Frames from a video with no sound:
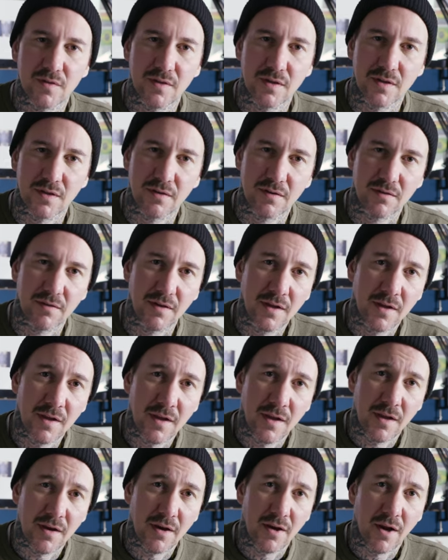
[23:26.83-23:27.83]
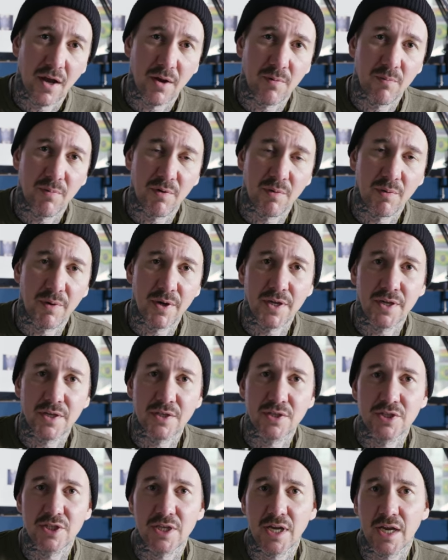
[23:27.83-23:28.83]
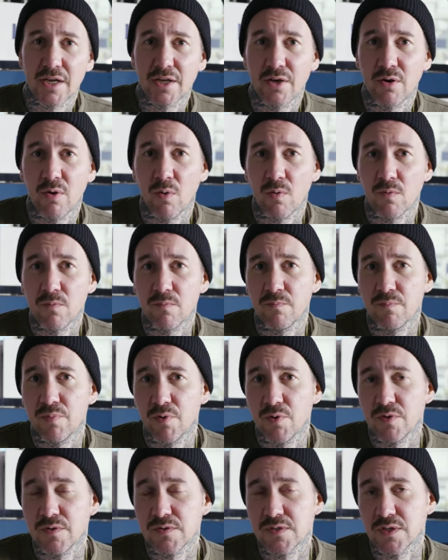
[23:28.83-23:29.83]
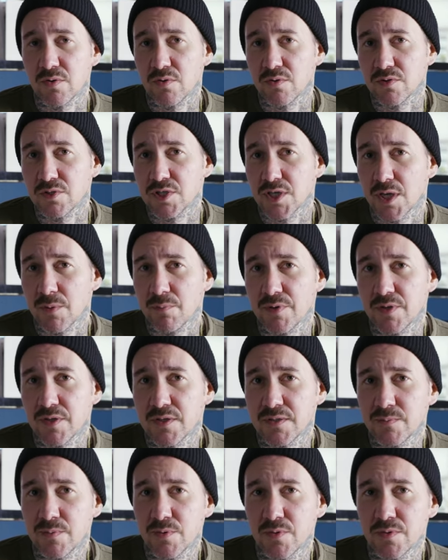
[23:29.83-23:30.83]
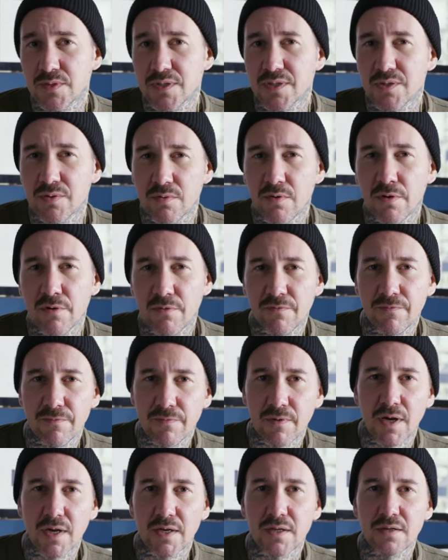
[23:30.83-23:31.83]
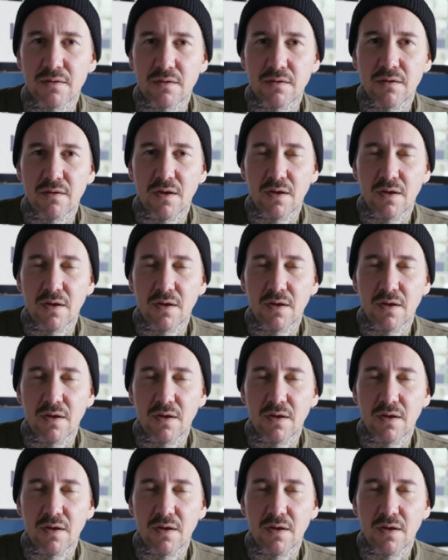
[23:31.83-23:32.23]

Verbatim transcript: in library, checking old books, in old Japanese books, and you're gonna find